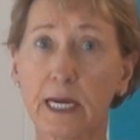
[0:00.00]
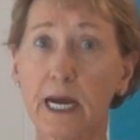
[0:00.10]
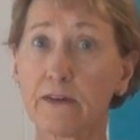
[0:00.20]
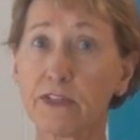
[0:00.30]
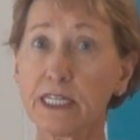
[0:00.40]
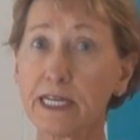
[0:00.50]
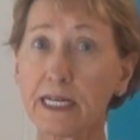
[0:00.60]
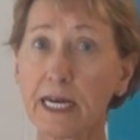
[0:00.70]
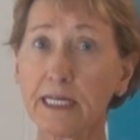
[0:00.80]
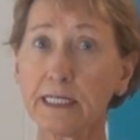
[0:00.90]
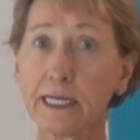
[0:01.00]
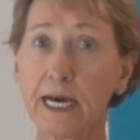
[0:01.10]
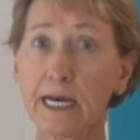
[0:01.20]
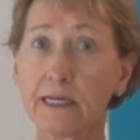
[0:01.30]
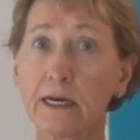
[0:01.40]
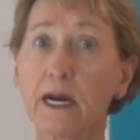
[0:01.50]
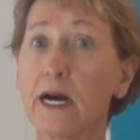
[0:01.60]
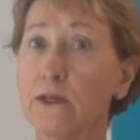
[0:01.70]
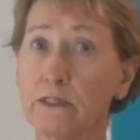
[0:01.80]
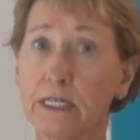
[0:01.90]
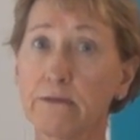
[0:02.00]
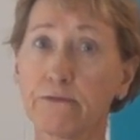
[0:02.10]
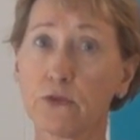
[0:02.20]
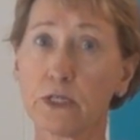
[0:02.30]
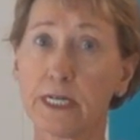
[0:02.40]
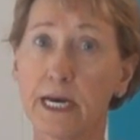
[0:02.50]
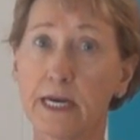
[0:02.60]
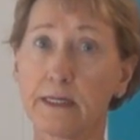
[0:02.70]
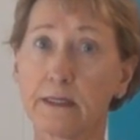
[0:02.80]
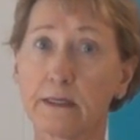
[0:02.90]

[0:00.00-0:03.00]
And if they take 8 a day, I only need 4 a day.